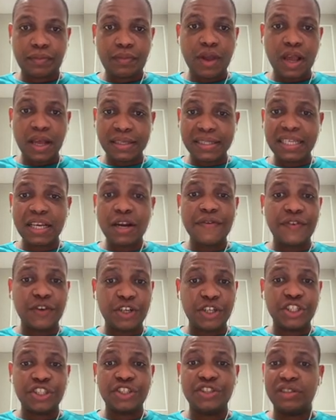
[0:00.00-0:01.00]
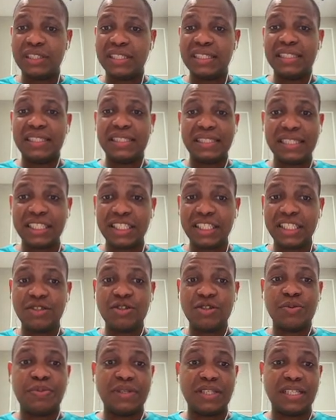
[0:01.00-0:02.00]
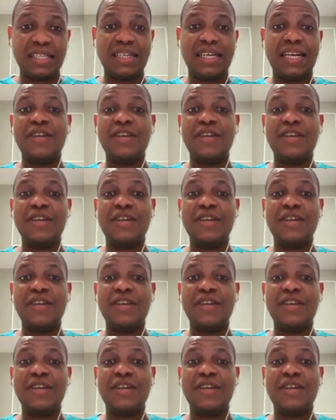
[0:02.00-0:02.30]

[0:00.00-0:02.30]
set of foundational design decisions represented as